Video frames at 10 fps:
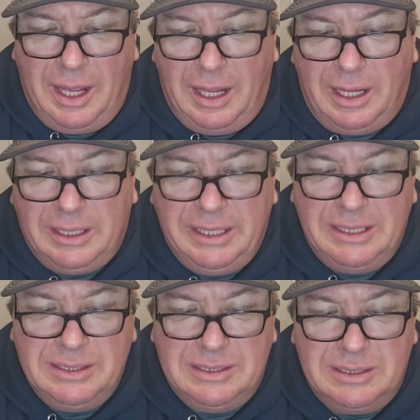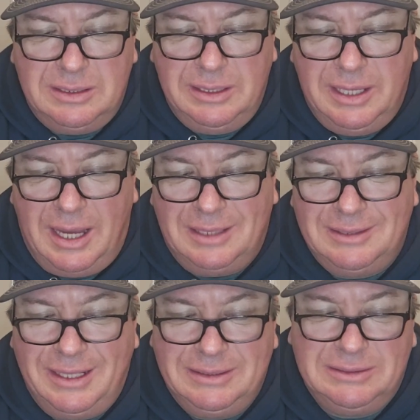I get done, I
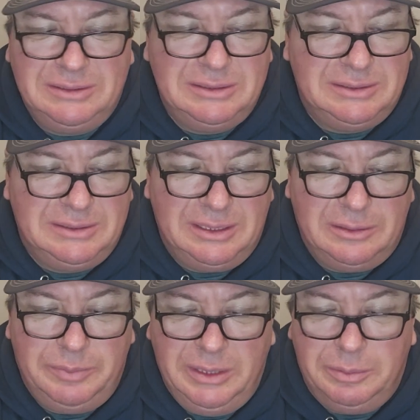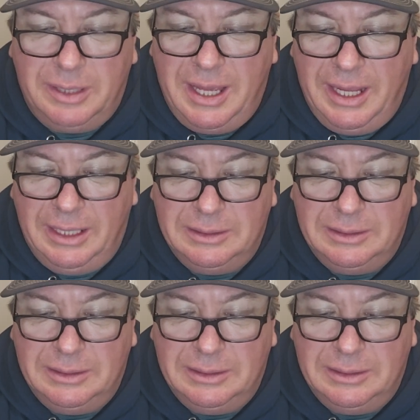like to just tell people, hey,